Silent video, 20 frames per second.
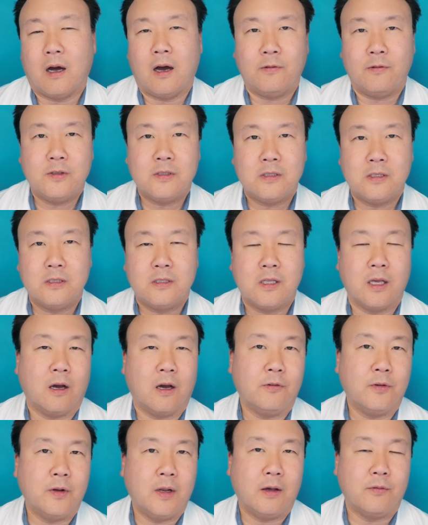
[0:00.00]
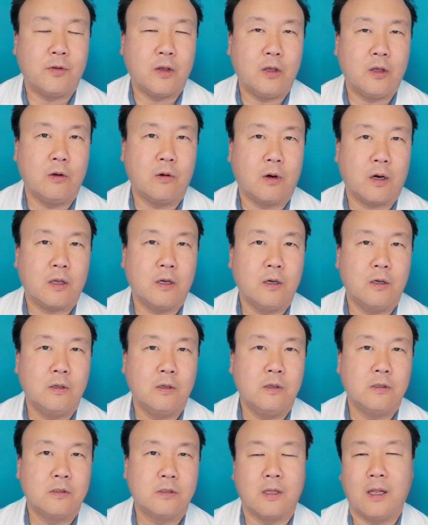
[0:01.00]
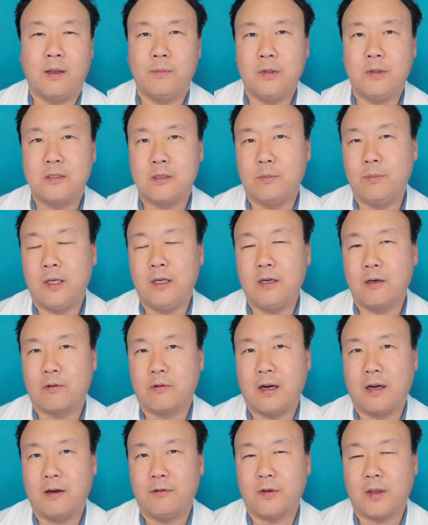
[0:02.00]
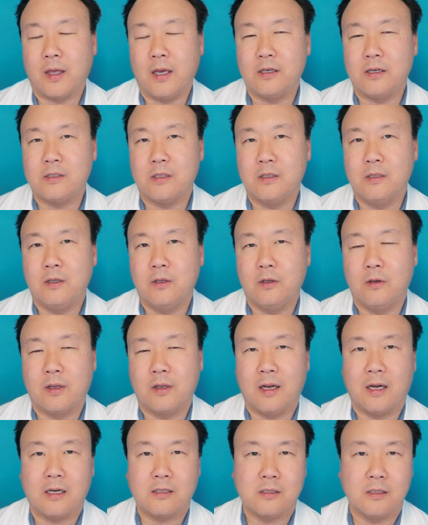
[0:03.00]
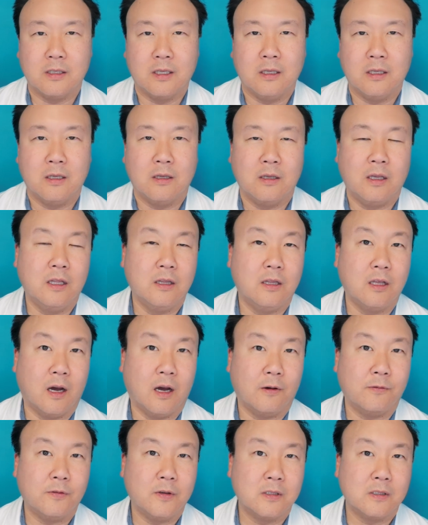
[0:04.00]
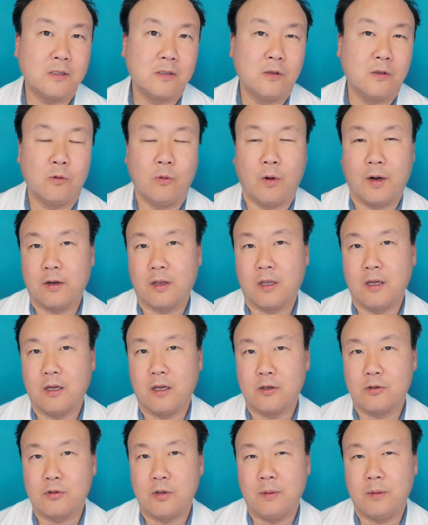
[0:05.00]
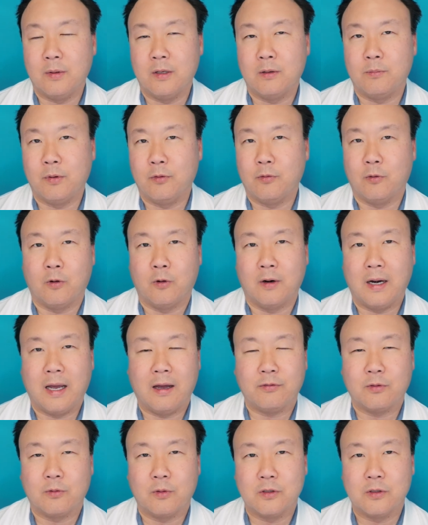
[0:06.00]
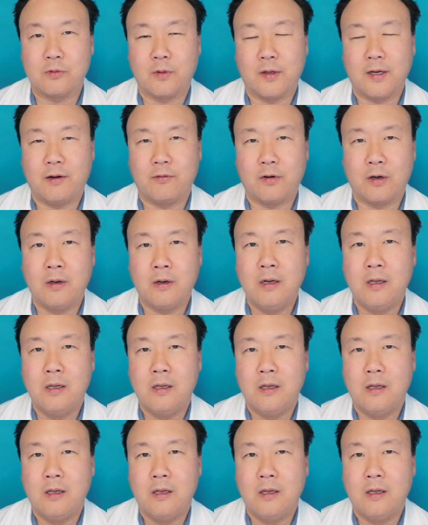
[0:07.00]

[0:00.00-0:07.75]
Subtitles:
offices, they often have a QR code, so that means immediate gratification. You can actually, in the office, while you're getting your treatment, before or afterwards, whatever,